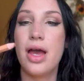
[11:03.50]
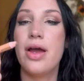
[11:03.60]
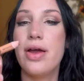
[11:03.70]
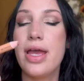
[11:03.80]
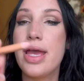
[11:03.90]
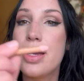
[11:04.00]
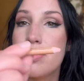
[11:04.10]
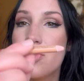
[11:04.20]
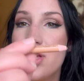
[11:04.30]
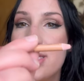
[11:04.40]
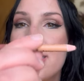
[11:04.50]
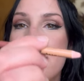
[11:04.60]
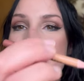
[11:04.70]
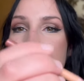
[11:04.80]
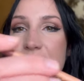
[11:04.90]
right,
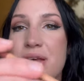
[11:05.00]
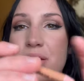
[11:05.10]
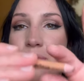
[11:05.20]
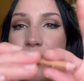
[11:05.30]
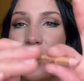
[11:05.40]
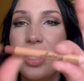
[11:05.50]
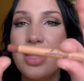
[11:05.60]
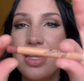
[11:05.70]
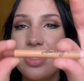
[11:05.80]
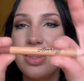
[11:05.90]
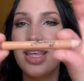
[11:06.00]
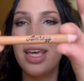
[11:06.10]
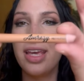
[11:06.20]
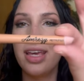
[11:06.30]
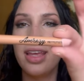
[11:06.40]
Amrezy, pretty little
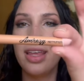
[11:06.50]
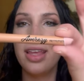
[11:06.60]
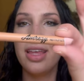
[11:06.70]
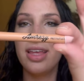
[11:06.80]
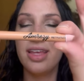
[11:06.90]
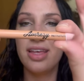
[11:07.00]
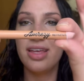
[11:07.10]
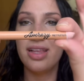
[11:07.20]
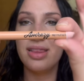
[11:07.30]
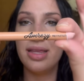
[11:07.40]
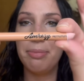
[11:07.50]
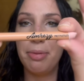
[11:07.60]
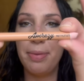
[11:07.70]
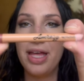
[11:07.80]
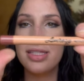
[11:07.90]
thing lip
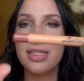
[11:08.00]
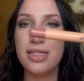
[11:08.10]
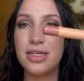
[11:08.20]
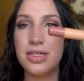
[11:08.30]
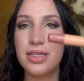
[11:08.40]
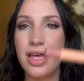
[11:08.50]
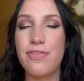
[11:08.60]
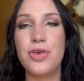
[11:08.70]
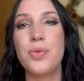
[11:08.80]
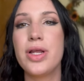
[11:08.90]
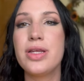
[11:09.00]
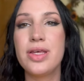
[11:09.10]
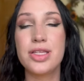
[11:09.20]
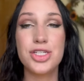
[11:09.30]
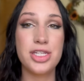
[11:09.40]
pencil. If you want to
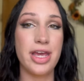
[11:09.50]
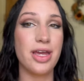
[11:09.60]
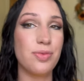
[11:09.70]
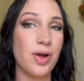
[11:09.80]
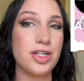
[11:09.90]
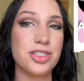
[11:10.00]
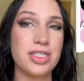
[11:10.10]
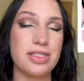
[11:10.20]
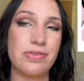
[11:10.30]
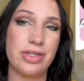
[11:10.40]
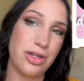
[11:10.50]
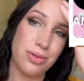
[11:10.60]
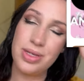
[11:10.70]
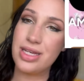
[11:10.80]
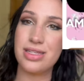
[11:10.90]
know the shade, watch this video
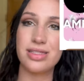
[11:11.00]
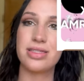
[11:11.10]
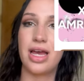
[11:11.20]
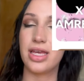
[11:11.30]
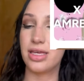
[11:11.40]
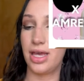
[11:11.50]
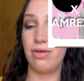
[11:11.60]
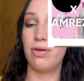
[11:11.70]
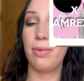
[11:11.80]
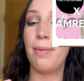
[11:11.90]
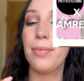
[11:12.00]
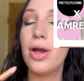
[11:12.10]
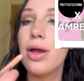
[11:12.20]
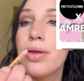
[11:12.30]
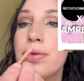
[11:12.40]
because I can't remember.